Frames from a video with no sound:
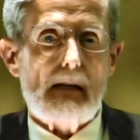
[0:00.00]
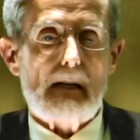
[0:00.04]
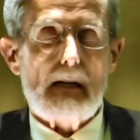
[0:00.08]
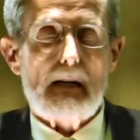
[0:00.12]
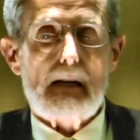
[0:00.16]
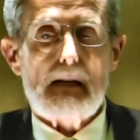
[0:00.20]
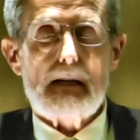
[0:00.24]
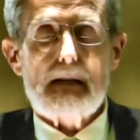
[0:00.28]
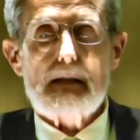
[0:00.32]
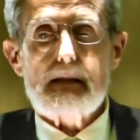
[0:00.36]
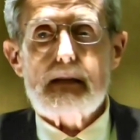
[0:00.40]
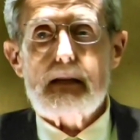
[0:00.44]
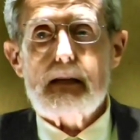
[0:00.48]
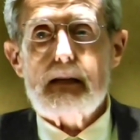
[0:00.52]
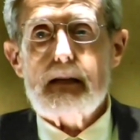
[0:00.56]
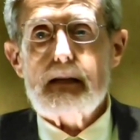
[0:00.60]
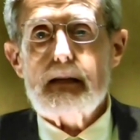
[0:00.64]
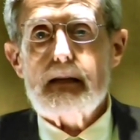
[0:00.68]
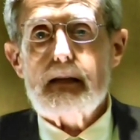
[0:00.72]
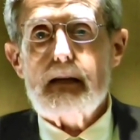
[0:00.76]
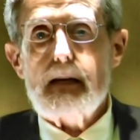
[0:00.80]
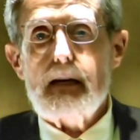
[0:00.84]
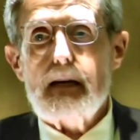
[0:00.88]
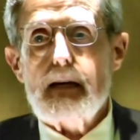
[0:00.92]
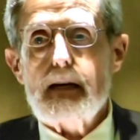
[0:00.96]
and I
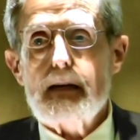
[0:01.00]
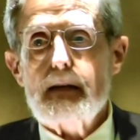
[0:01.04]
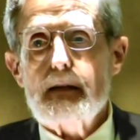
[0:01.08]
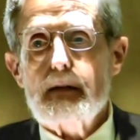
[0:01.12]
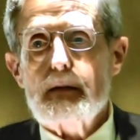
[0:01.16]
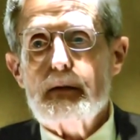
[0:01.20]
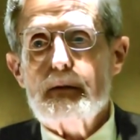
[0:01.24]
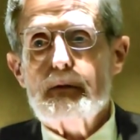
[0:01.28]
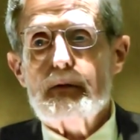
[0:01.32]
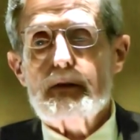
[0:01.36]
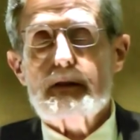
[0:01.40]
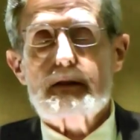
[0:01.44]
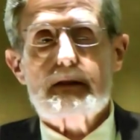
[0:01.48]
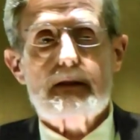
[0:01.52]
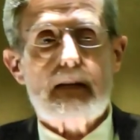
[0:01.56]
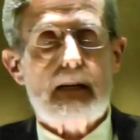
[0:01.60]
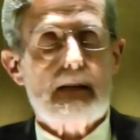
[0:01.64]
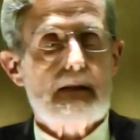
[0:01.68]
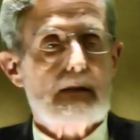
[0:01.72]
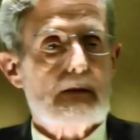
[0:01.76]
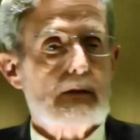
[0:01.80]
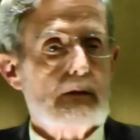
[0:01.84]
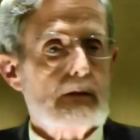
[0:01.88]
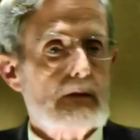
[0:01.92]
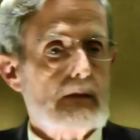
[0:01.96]
I was
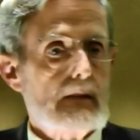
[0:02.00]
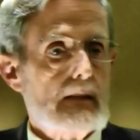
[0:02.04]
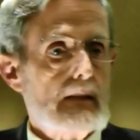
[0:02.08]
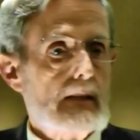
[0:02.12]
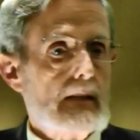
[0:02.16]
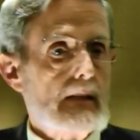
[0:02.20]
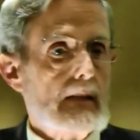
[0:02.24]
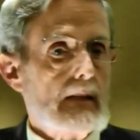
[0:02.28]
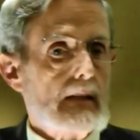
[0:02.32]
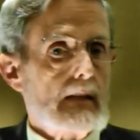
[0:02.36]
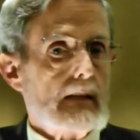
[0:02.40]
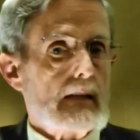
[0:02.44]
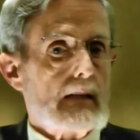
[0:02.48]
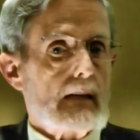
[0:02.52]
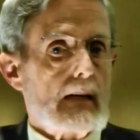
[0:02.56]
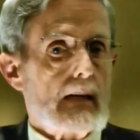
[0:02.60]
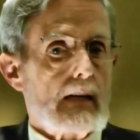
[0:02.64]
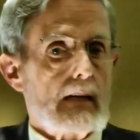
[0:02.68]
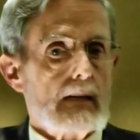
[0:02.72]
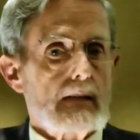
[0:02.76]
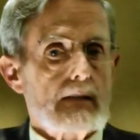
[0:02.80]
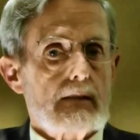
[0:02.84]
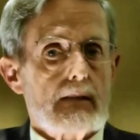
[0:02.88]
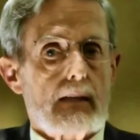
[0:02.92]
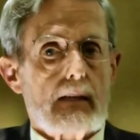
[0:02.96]
sent to the
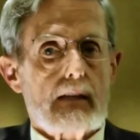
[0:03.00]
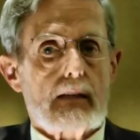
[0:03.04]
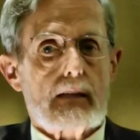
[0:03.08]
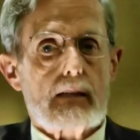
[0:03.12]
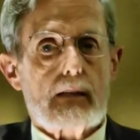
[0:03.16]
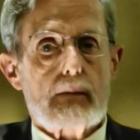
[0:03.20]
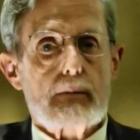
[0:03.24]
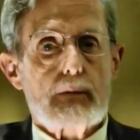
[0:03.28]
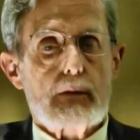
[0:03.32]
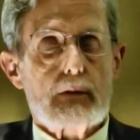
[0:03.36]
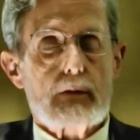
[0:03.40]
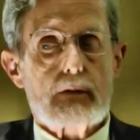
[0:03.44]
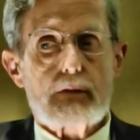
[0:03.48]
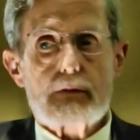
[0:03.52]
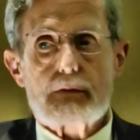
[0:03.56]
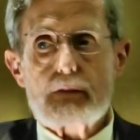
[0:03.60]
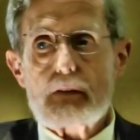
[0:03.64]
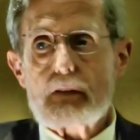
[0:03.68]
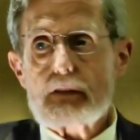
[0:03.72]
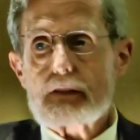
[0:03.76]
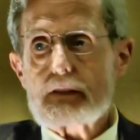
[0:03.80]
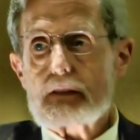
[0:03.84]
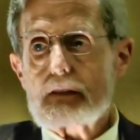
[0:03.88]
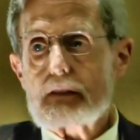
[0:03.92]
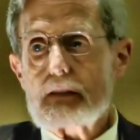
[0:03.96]
Angelicum
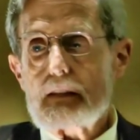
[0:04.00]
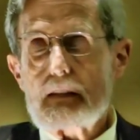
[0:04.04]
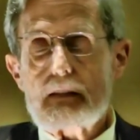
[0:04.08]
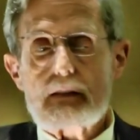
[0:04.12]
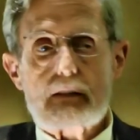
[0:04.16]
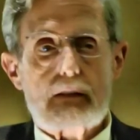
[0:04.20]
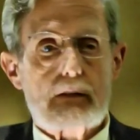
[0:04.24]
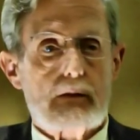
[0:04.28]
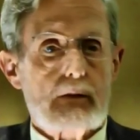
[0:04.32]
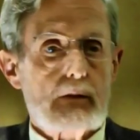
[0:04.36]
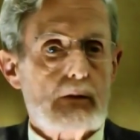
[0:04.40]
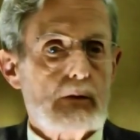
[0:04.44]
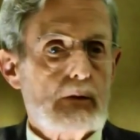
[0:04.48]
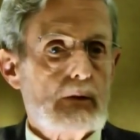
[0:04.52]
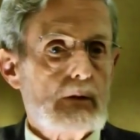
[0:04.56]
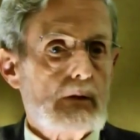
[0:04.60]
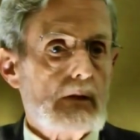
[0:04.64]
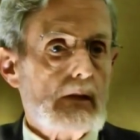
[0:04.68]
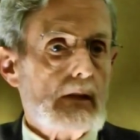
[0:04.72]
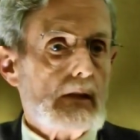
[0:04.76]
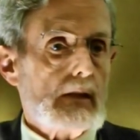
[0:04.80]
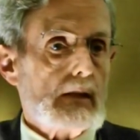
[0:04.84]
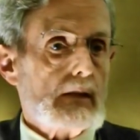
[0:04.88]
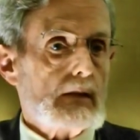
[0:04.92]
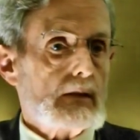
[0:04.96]
University to
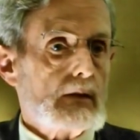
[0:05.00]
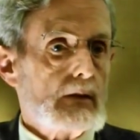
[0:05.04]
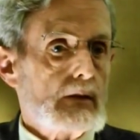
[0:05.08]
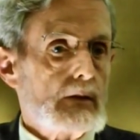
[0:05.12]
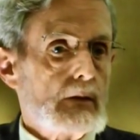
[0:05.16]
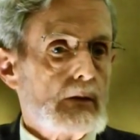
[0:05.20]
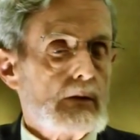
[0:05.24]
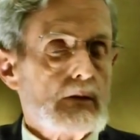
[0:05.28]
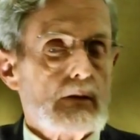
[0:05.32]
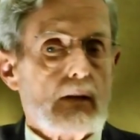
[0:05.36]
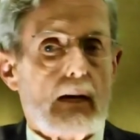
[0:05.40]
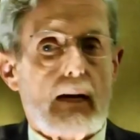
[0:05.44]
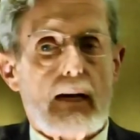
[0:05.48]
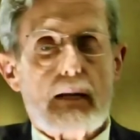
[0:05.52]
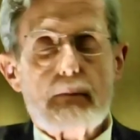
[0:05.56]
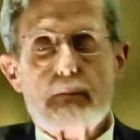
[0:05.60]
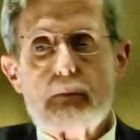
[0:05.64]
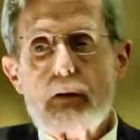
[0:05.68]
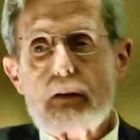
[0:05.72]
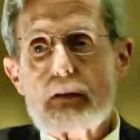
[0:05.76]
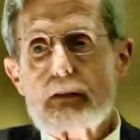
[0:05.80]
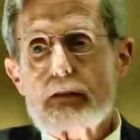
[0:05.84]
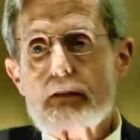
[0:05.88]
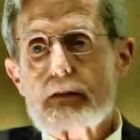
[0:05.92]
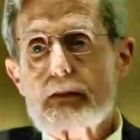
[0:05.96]
do to do nine
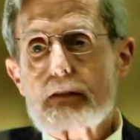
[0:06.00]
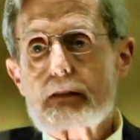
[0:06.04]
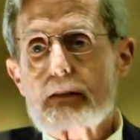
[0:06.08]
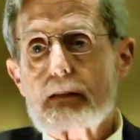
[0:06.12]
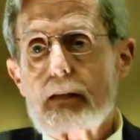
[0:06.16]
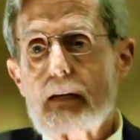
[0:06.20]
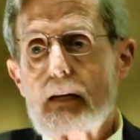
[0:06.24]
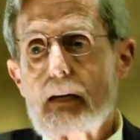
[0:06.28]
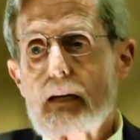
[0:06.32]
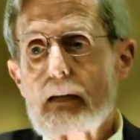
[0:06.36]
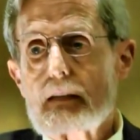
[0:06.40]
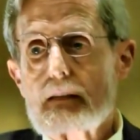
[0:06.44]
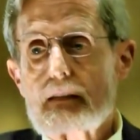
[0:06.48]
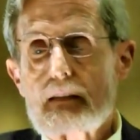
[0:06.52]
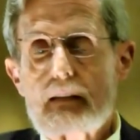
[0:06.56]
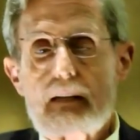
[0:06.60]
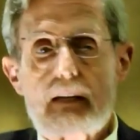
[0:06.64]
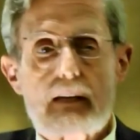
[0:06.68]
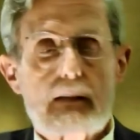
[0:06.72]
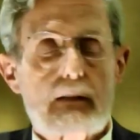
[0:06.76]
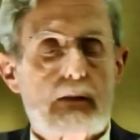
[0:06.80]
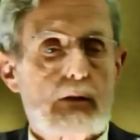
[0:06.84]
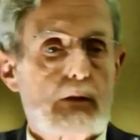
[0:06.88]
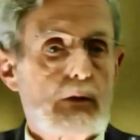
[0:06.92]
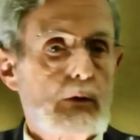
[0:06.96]
months and to
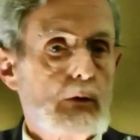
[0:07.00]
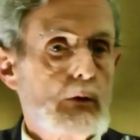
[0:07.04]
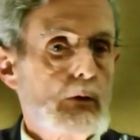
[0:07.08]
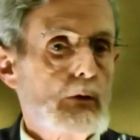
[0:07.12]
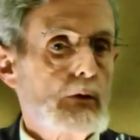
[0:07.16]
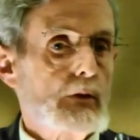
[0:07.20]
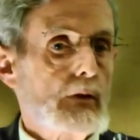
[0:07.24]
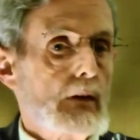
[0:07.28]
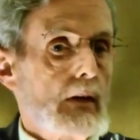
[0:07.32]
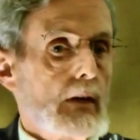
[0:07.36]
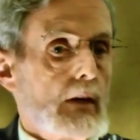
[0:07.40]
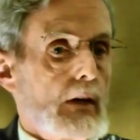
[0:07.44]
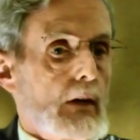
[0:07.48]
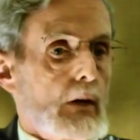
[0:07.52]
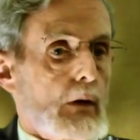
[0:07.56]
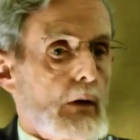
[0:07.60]
get two